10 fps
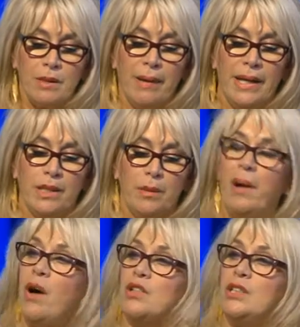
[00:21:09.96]
made the
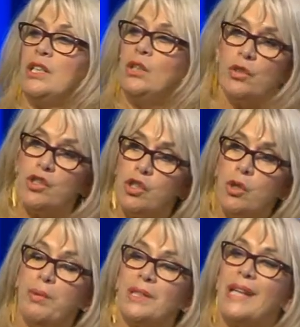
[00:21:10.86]
party look
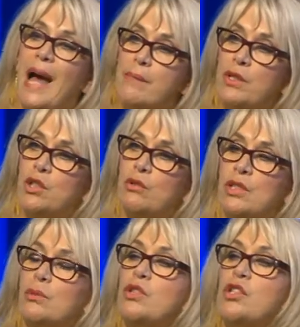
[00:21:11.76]
stupid and
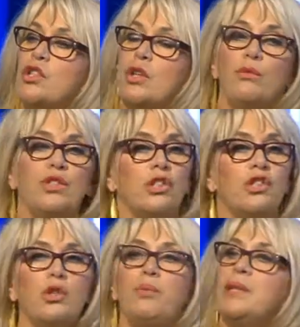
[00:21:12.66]
amateurish. It was, it was a
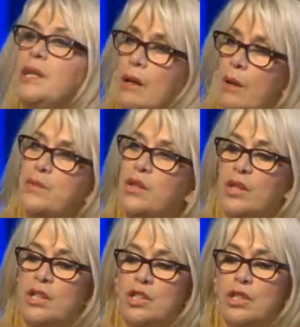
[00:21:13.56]
stupid and clumsy
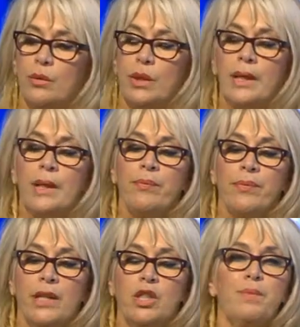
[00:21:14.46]
thing to do.
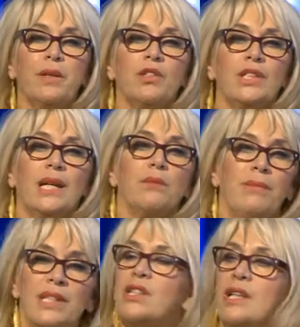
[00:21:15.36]
And just because he
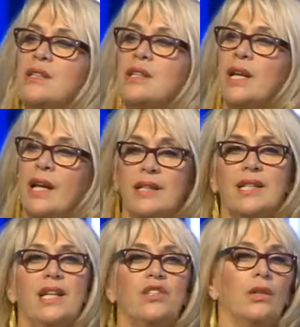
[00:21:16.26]
admits it and
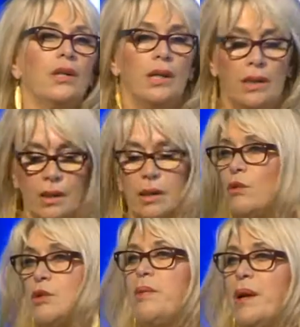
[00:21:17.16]
says, you know, uh, it
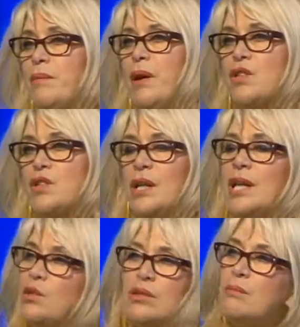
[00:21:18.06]
was a bit embarrassing,
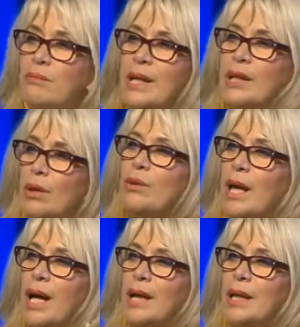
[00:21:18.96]
it doesn't make it
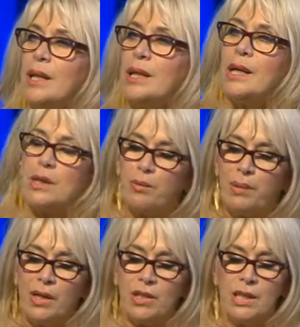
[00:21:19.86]
okay. The
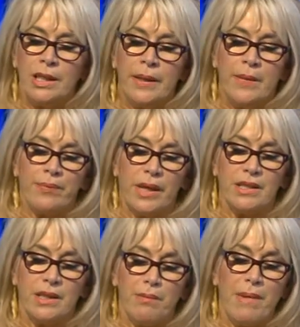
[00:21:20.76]
party
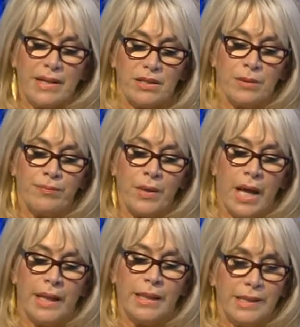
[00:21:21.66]
is in a mess
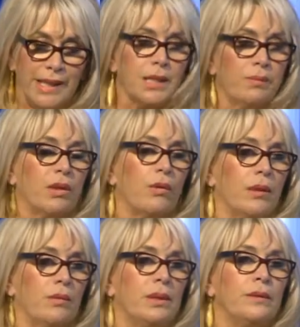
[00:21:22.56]
and it needs to be
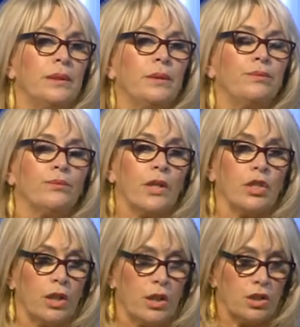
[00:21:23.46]
credible
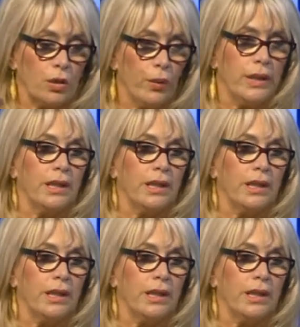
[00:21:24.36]
to, to win an